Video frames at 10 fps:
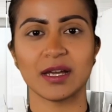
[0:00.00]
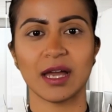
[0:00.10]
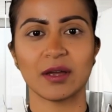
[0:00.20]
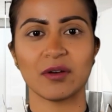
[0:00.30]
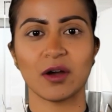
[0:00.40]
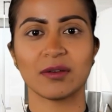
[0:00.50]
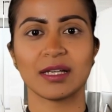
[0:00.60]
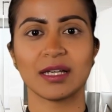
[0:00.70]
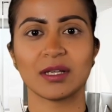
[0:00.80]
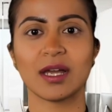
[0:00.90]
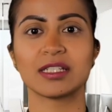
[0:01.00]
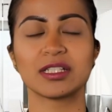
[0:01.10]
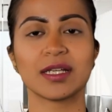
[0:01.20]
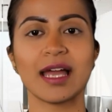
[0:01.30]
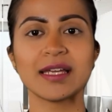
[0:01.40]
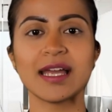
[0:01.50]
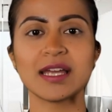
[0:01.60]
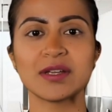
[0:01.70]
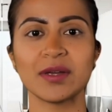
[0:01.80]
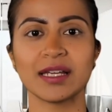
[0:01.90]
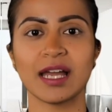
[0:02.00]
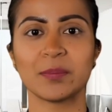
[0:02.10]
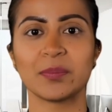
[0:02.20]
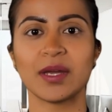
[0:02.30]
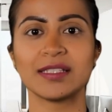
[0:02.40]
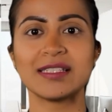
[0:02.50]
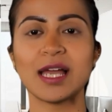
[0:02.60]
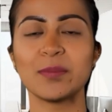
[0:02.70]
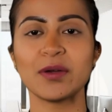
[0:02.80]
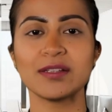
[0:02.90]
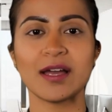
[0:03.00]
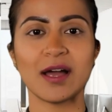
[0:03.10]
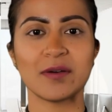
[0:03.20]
involving the collection and handling of blood samples